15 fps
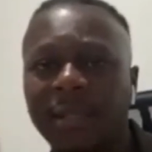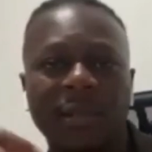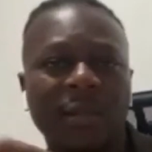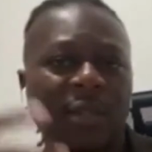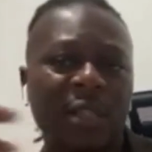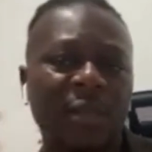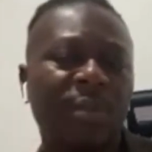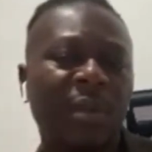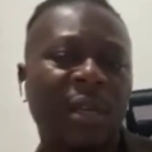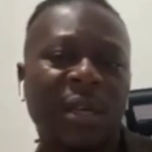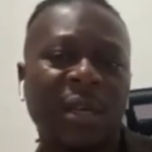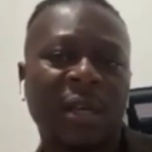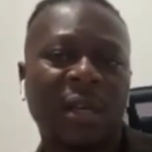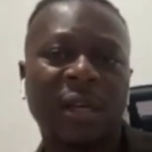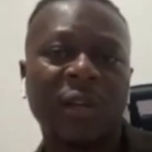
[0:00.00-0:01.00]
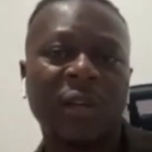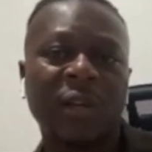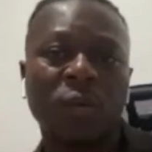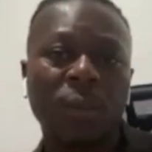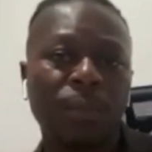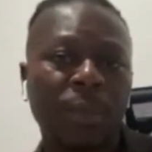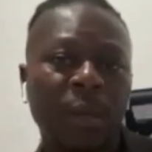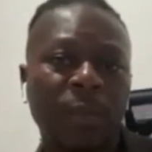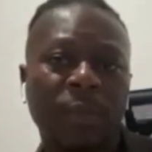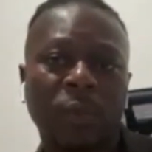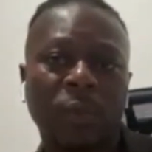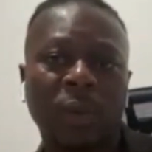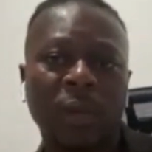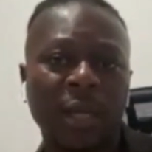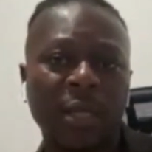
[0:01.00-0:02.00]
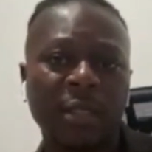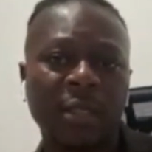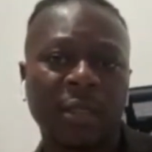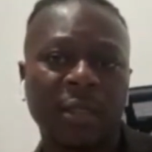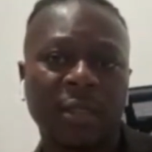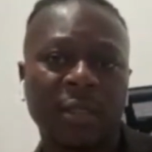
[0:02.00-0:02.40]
It'll just be one people, one nation.